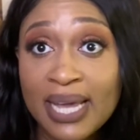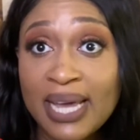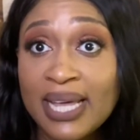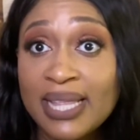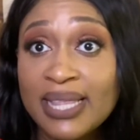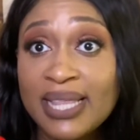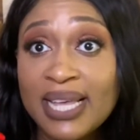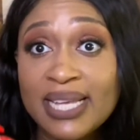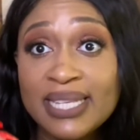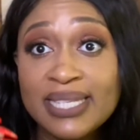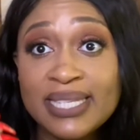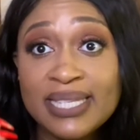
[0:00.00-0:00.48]

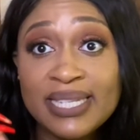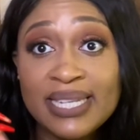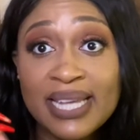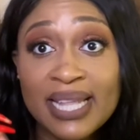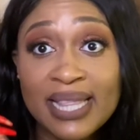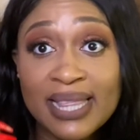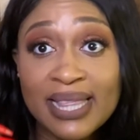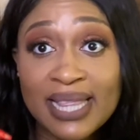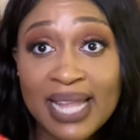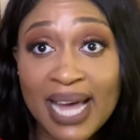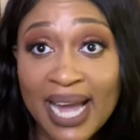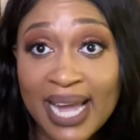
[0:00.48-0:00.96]
They see a
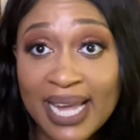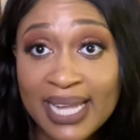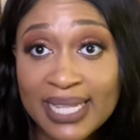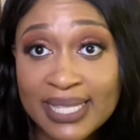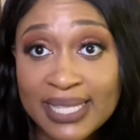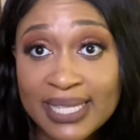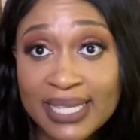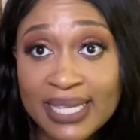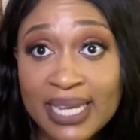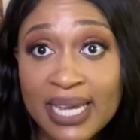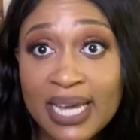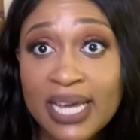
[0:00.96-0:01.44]

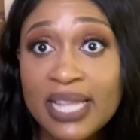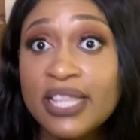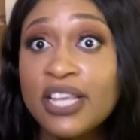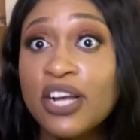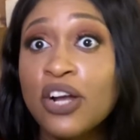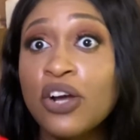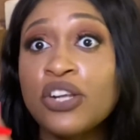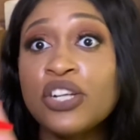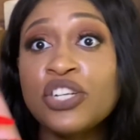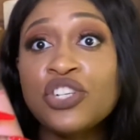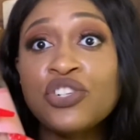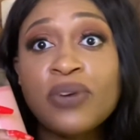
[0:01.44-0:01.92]
light, they're
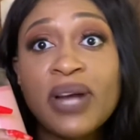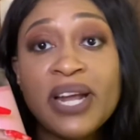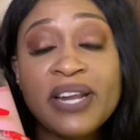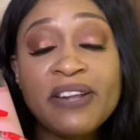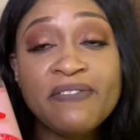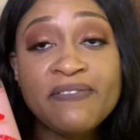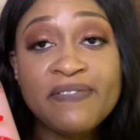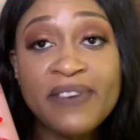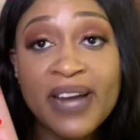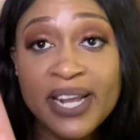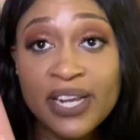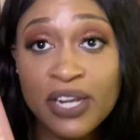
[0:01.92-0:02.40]
going to try to
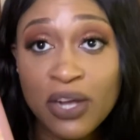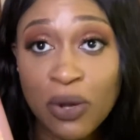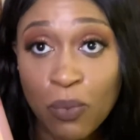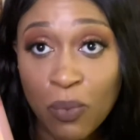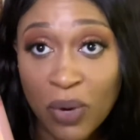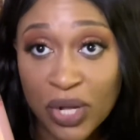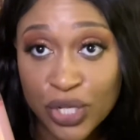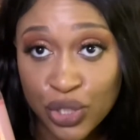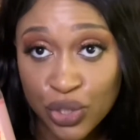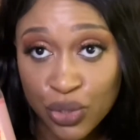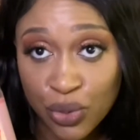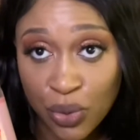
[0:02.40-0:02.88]
find out
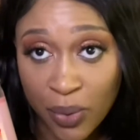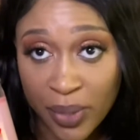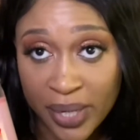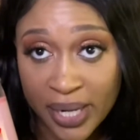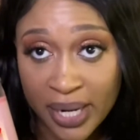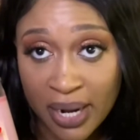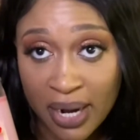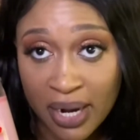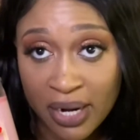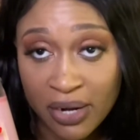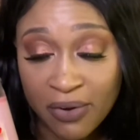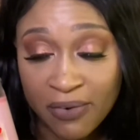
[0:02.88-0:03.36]
what's going
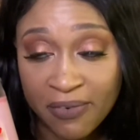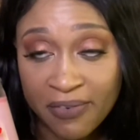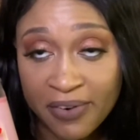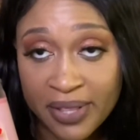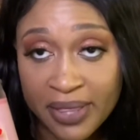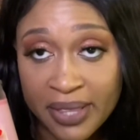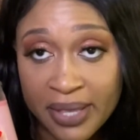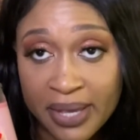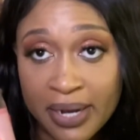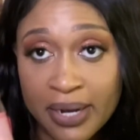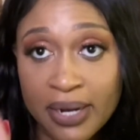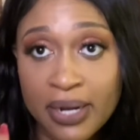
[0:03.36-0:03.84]
on over
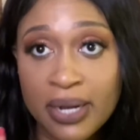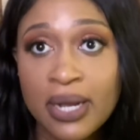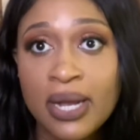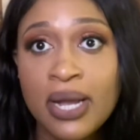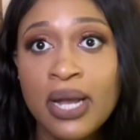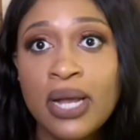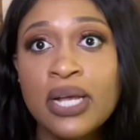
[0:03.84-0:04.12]
there.